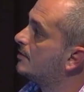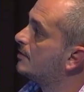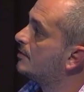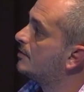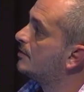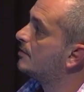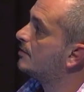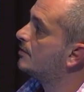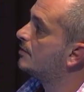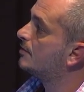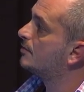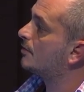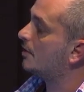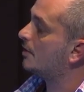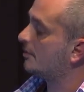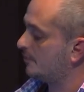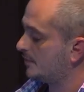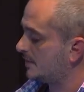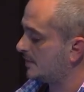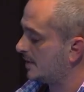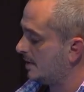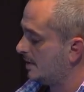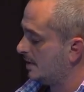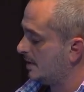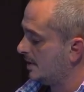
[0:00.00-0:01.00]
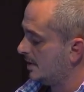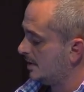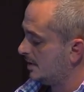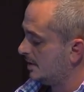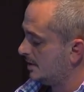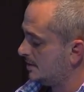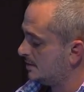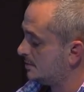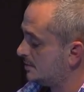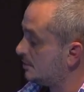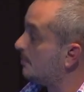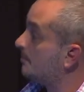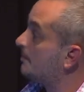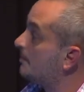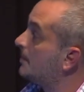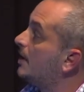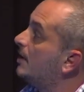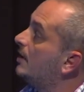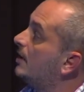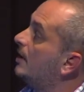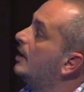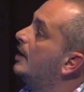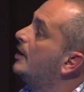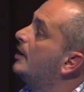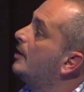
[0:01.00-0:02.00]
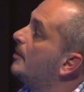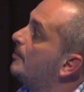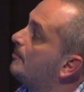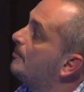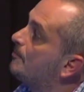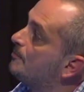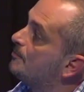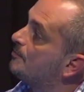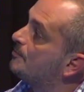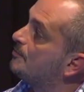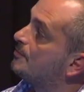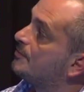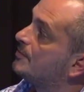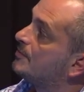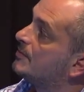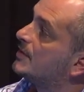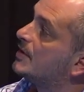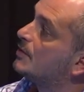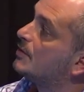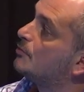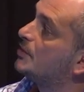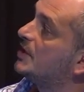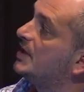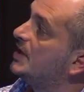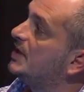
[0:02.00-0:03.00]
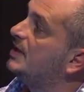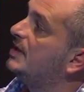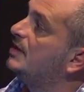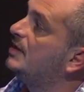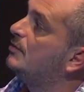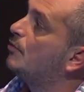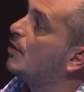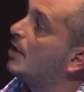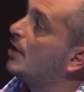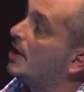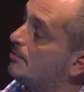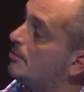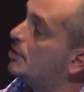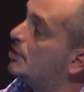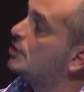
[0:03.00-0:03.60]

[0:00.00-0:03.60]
Sorry. So we were able to